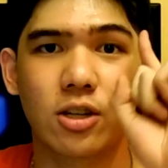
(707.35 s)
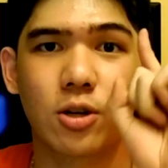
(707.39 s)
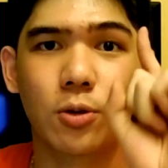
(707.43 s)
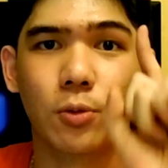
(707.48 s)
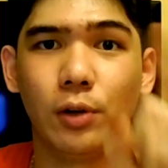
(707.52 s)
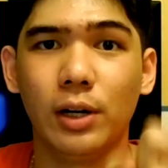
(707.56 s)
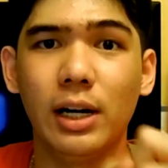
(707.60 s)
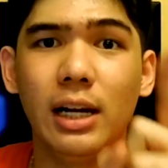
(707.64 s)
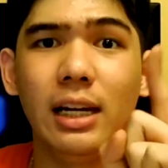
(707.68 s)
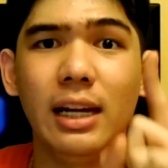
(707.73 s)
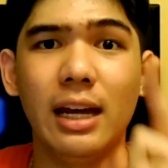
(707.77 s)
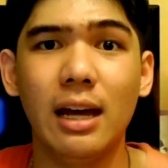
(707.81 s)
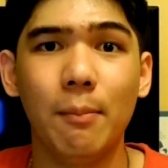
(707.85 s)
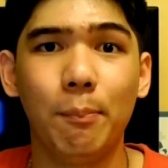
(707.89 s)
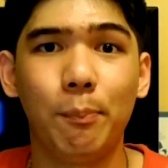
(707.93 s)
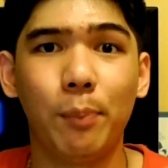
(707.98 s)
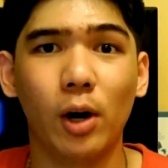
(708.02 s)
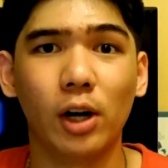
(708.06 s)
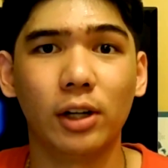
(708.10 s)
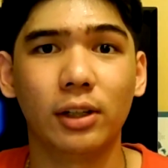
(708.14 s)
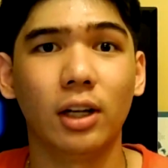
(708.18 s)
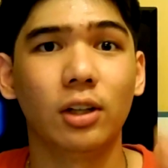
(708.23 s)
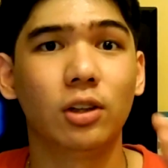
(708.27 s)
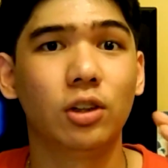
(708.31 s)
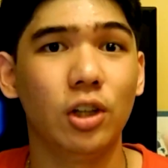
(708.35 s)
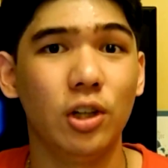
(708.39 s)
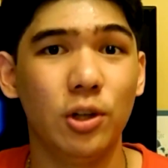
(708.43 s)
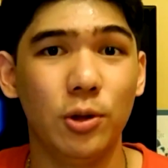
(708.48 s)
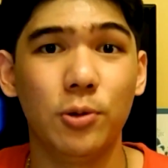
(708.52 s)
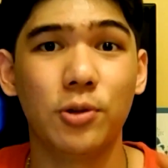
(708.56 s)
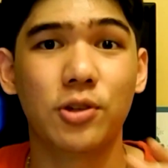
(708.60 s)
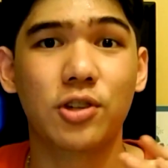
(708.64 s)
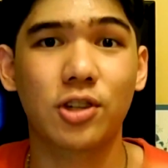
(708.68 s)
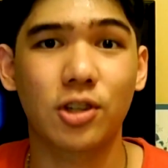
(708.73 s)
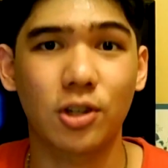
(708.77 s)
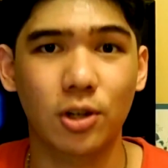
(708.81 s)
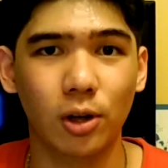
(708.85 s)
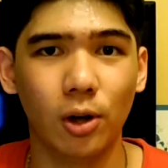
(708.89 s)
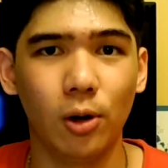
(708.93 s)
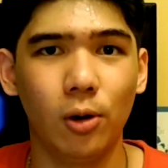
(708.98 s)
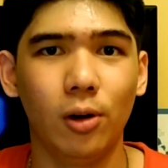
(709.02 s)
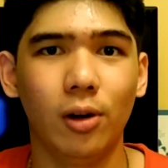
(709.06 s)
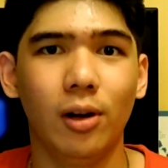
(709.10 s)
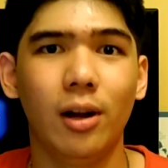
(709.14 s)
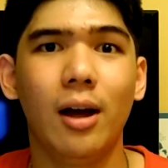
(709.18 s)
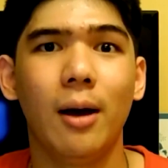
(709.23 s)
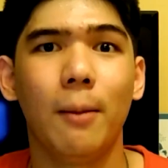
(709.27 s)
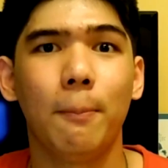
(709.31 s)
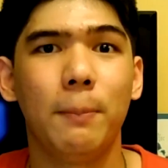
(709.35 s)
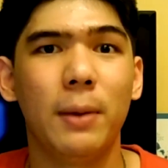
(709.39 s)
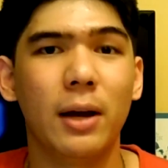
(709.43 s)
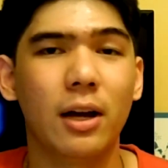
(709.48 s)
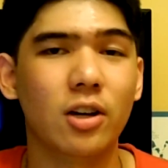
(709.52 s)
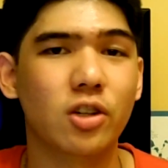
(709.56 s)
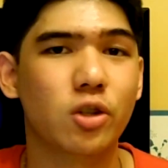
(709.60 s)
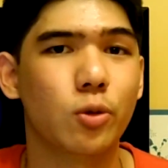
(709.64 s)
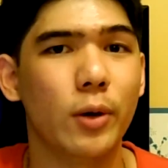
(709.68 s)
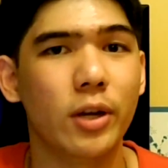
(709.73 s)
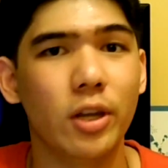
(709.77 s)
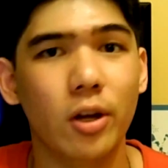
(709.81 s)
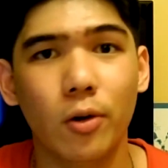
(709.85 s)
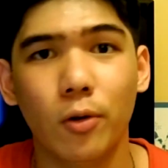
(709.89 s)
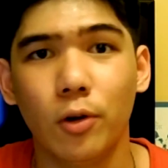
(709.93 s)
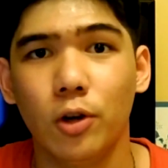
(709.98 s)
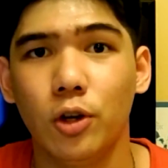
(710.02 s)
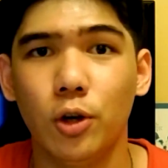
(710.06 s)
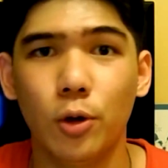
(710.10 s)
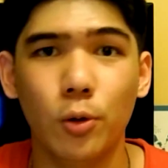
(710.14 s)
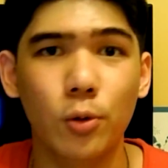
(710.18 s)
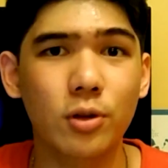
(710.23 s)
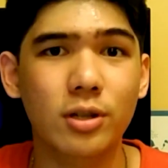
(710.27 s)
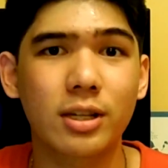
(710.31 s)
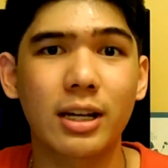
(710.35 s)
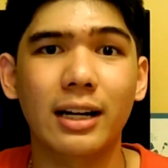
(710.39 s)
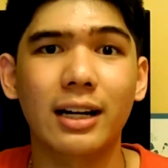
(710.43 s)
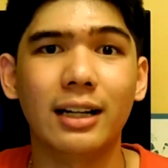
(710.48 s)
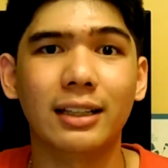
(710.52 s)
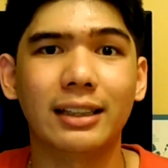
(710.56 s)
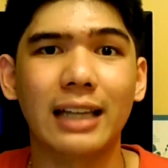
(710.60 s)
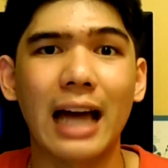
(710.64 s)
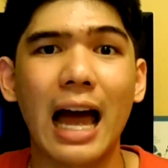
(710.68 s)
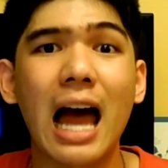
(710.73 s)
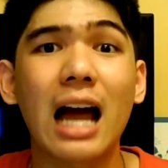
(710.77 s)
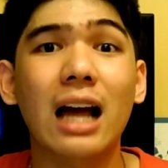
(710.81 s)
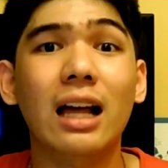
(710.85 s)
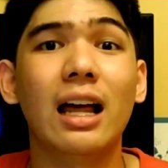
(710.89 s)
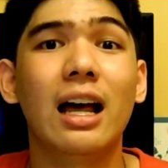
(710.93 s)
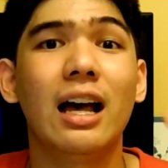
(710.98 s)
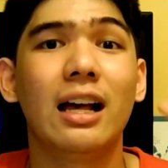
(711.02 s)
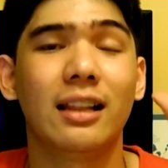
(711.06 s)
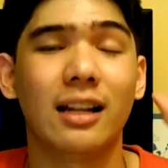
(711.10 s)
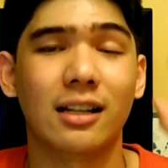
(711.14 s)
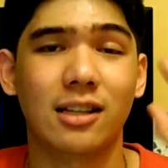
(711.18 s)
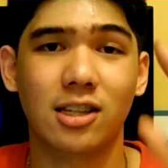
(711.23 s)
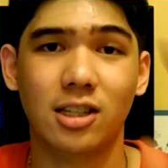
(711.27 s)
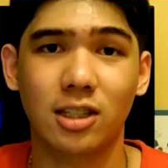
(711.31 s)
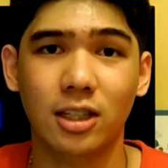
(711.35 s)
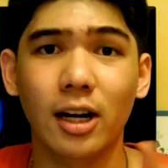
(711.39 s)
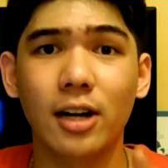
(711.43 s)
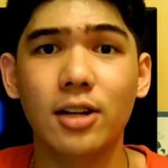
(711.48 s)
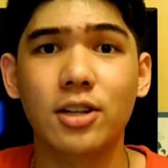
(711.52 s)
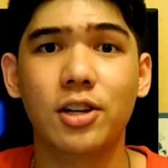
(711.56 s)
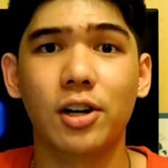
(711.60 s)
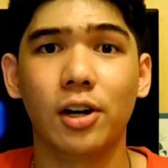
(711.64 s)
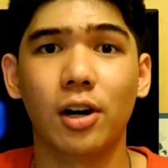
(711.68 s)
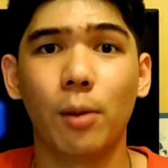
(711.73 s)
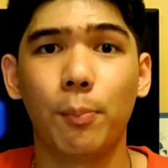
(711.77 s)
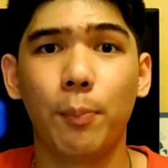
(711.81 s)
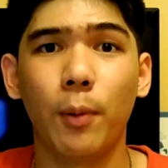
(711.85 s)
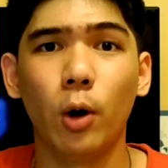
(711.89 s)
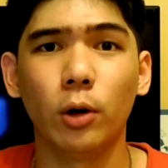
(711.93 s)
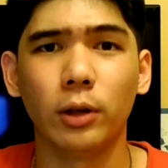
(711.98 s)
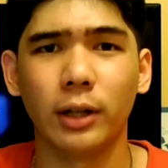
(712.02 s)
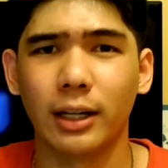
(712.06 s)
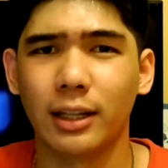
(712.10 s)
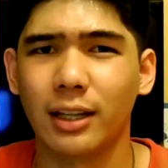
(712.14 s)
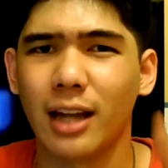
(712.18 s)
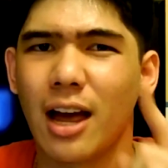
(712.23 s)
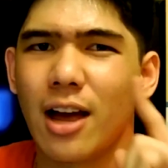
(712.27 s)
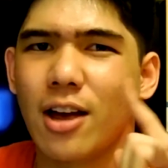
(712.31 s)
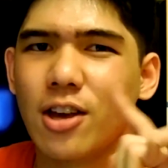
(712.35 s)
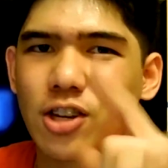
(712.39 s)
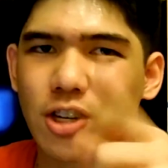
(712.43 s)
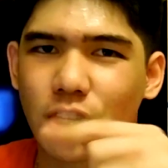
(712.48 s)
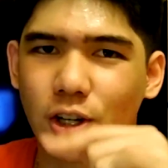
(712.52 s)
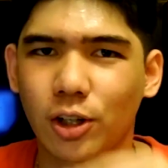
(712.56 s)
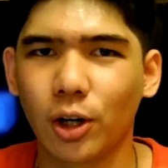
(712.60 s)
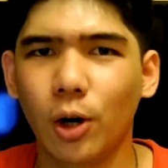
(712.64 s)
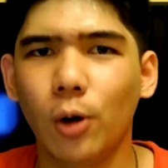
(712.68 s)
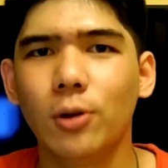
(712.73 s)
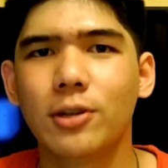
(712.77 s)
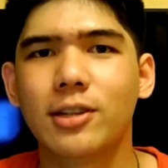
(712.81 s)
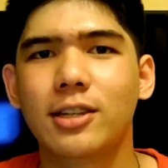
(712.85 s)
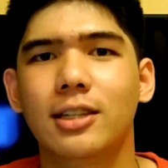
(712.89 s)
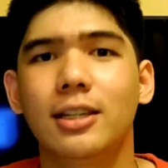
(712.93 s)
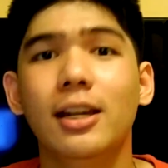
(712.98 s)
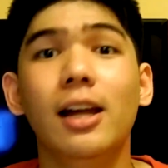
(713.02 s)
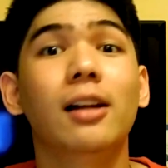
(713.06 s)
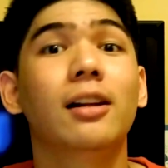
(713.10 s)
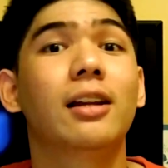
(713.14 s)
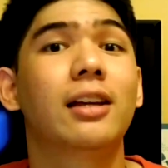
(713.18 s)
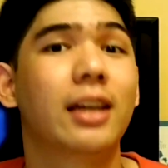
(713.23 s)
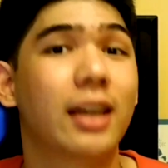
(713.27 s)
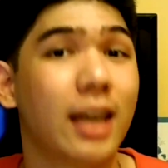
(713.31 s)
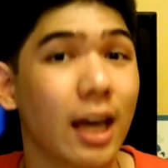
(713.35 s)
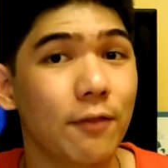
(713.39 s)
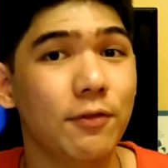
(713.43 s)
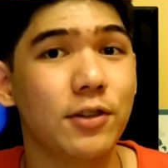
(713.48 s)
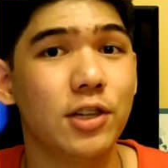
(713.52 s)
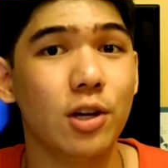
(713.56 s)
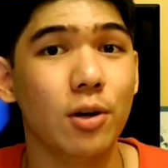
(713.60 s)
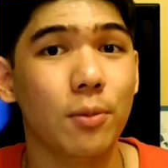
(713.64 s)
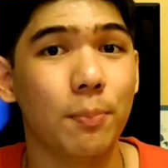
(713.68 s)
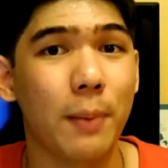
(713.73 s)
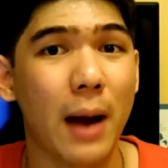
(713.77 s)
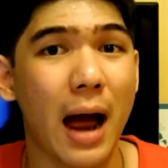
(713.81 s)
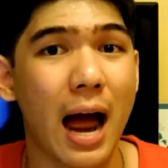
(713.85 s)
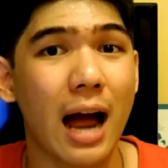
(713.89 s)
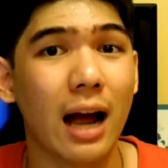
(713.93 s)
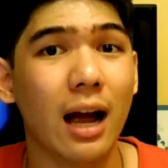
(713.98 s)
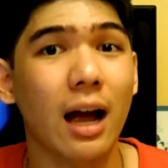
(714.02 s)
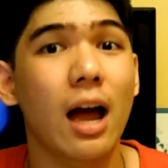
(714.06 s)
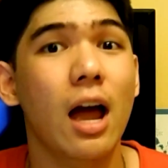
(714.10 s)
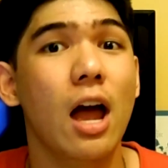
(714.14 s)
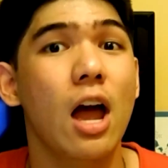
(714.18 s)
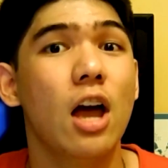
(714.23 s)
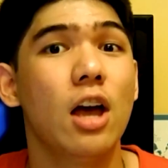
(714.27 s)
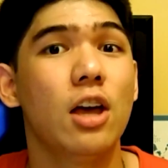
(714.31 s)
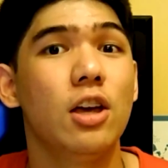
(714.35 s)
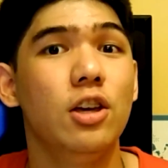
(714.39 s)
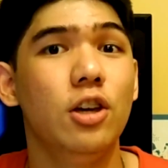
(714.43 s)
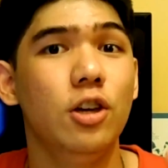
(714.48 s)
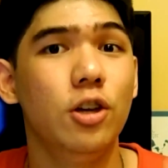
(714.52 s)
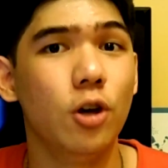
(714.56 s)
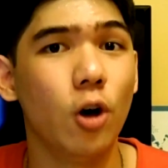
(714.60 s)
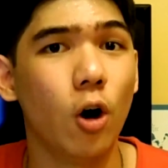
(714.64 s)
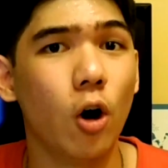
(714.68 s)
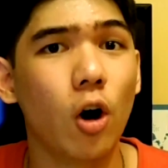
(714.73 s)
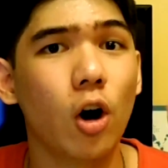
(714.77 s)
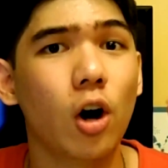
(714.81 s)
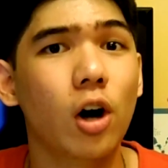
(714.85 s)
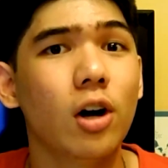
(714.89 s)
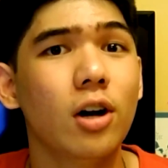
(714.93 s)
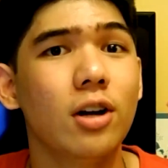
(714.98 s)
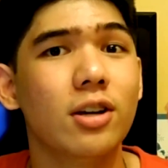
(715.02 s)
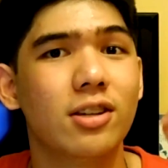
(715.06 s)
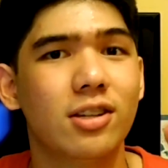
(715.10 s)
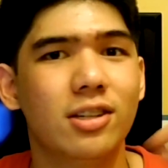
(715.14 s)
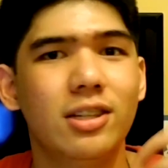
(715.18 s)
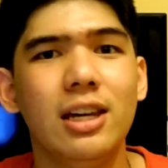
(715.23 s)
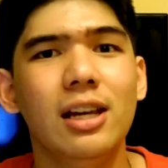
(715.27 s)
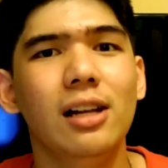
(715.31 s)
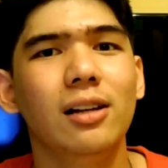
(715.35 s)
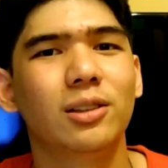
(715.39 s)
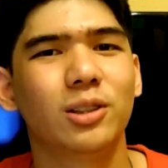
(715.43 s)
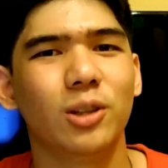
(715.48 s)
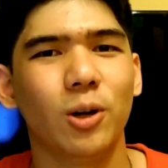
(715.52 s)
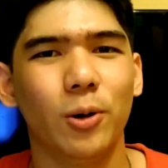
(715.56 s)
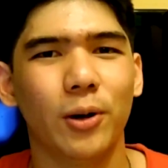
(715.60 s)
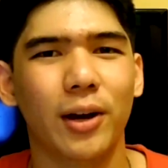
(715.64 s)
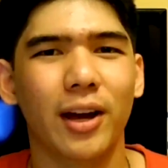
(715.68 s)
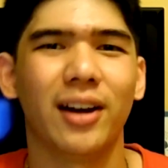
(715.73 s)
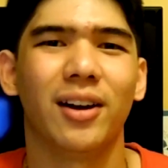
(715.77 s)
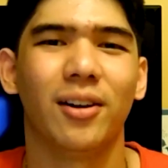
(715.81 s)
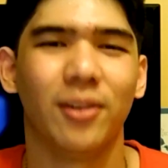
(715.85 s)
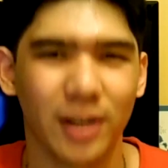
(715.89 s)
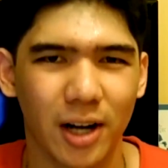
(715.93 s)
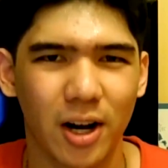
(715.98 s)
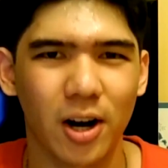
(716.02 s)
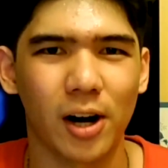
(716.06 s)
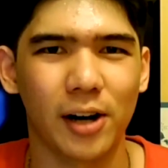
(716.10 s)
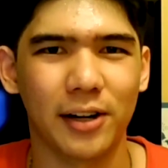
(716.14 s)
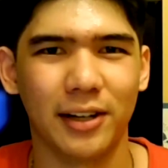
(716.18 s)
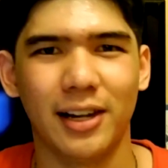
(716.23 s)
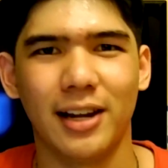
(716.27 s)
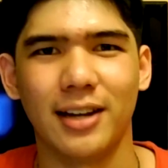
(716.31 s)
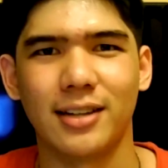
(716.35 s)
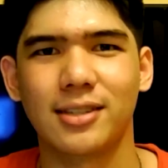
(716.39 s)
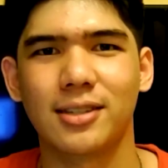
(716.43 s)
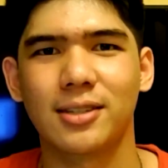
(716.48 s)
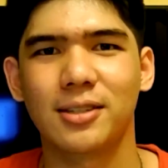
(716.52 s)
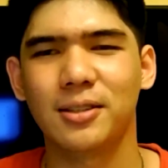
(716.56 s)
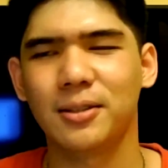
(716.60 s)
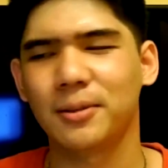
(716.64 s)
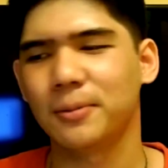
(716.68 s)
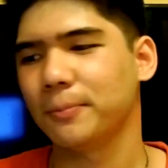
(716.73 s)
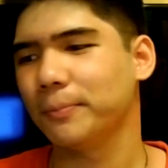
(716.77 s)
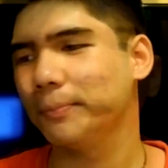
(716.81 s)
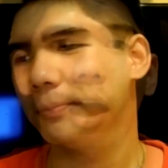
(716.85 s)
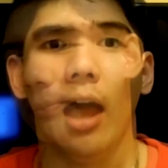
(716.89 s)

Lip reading: it's really important to use Scroll, because when you use an attack that stuns your opponent, Scroll still gives you back your seal token regardless.